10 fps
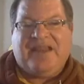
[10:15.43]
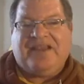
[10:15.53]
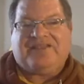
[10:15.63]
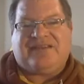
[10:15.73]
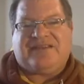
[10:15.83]

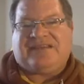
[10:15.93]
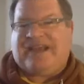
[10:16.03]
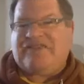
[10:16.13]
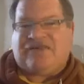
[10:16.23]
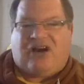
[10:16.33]
So let's say
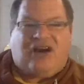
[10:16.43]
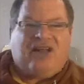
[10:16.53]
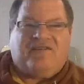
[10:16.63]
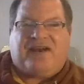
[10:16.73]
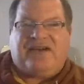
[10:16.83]
after
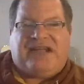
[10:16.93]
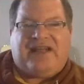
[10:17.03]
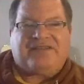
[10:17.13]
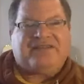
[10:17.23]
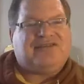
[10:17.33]
all of our
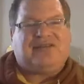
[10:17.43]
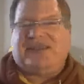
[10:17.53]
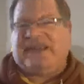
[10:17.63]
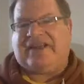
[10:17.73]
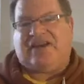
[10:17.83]
analysis,
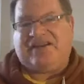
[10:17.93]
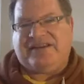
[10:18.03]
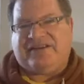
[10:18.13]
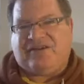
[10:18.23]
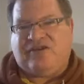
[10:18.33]
looking at all
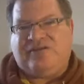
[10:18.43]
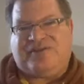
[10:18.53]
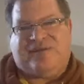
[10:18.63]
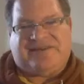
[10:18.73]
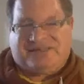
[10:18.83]
these
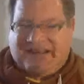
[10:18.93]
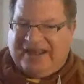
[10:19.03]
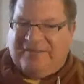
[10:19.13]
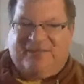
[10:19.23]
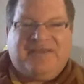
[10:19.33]
homes in the
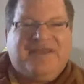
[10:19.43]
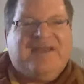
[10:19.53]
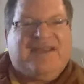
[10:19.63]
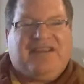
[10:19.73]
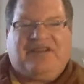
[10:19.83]
same,
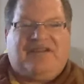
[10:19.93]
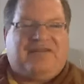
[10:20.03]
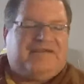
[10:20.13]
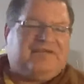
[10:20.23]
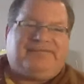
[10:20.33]

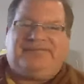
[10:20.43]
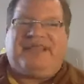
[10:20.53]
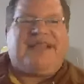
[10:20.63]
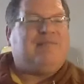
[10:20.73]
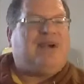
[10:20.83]

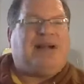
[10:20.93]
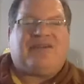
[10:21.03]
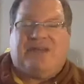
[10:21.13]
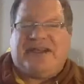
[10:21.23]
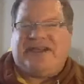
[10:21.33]
10 block
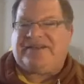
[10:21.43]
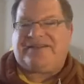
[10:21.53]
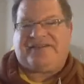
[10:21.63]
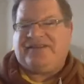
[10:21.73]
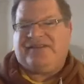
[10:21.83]

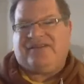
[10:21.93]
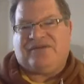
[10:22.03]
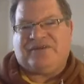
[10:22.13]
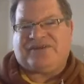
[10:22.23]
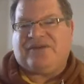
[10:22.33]
radius
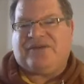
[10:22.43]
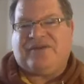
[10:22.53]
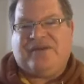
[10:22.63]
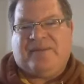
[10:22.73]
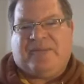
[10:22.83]
or
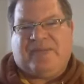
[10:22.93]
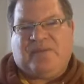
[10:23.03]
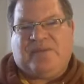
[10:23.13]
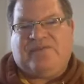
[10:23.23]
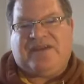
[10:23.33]
so,
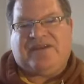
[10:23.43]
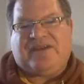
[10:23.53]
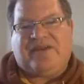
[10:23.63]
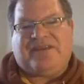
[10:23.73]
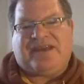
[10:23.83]
we figured
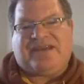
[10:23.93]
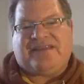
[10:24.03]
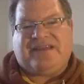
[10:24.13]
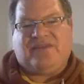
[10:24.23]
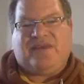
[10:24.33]
out that
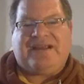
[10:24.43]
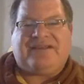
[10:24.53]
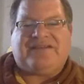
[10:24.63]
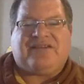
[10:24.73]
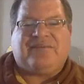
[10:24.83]
the rent
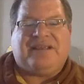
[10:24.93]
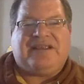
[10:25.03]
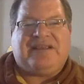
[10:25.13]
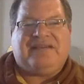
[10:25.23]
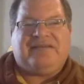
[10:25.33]
is going to
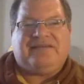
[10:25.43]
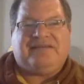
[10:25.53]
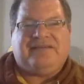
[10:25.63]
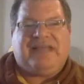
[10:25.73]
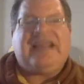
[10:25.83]
be
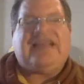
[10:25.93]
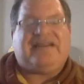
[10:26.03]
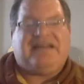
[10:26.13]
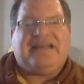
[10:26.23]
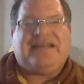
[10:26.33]

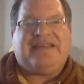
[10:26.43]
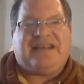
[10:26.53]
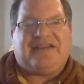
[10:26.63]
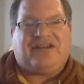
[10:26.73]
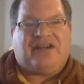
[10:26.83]

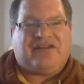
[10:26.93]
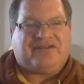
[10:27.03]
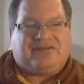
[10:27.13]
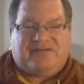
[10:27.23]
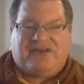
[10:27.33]
$1,800.
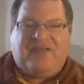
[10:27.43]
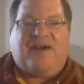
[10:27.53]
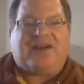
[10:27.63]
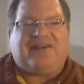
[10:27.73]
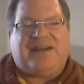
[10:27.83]
So fair
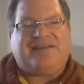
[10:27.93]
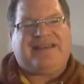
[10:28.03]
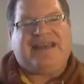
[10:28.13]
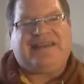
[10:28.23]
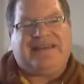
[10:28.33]
market rent's
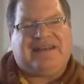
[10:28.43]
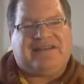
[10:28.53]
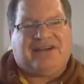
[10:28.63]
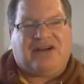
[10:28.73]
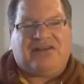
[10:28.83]

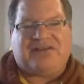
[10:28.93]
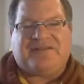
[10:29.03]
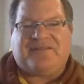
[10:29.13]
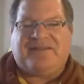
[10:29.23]
$1,800.